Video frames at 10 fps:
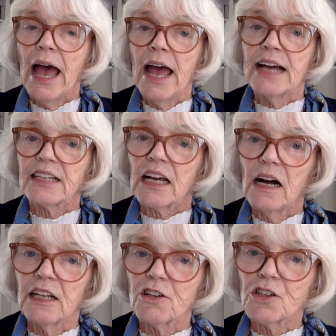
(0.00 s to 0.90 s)
And
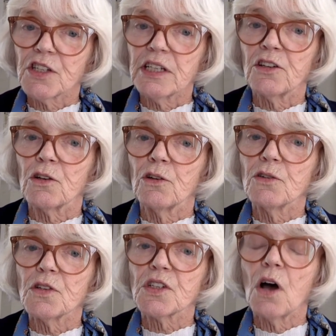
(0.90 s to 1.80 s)
color
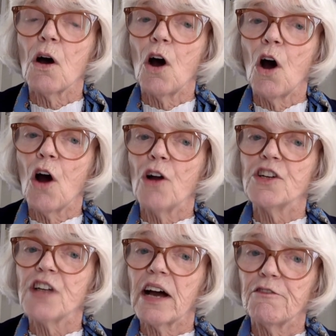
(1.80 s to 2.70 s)
signals are
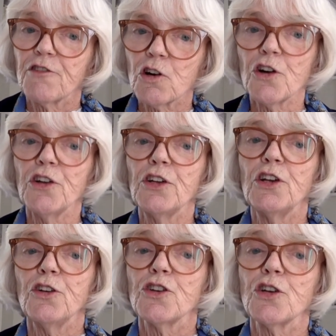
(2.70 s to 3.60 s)

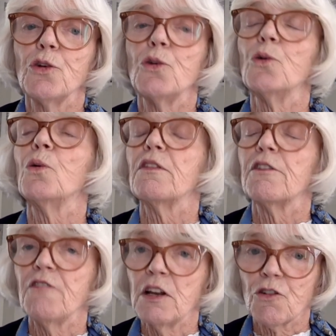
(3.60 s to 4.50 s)
diverted to
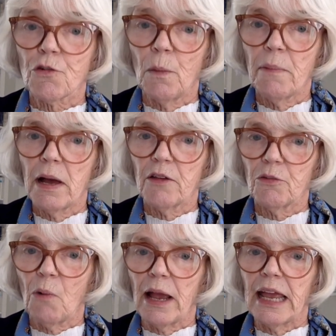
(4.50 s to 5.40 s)
the ventral
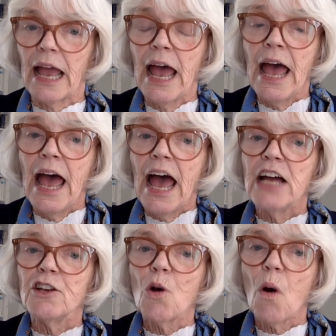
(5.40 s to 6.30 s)
pathway.
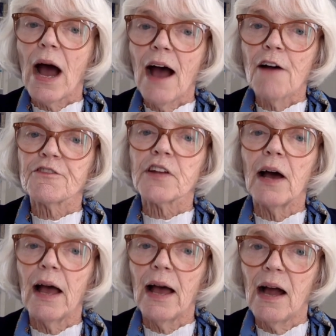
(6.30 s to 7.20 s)
And you have to
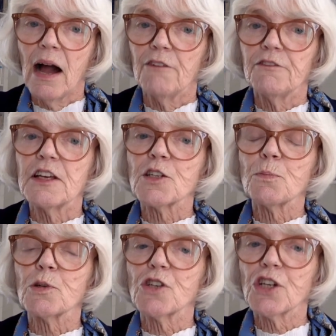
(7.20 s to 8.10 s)
have
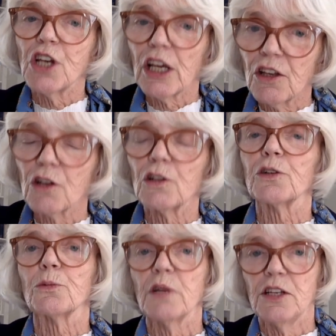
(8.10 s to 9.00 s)
this
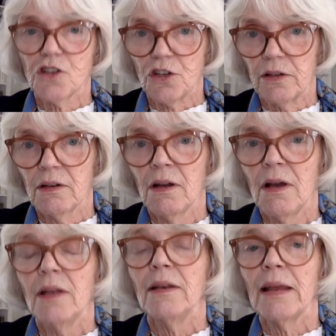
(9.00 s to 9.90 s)
particular region,
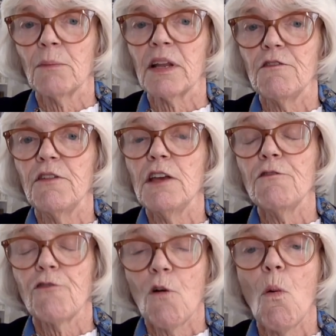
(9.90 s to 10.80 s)
namely
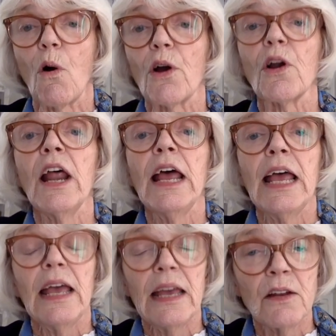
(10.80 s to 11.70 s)
V4,
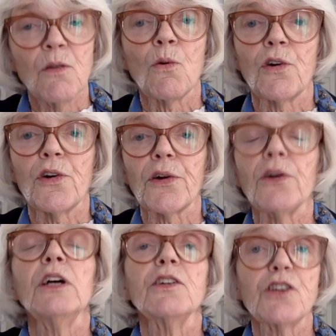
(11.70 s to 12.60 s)
in
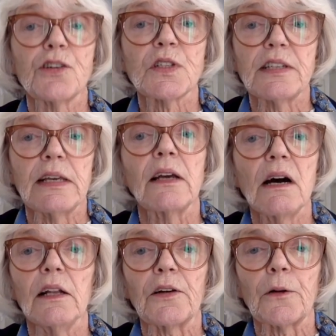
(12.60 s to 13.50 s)
order to see
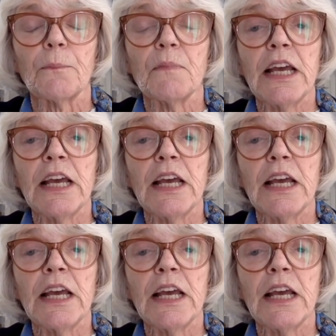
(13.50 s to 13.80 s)
color.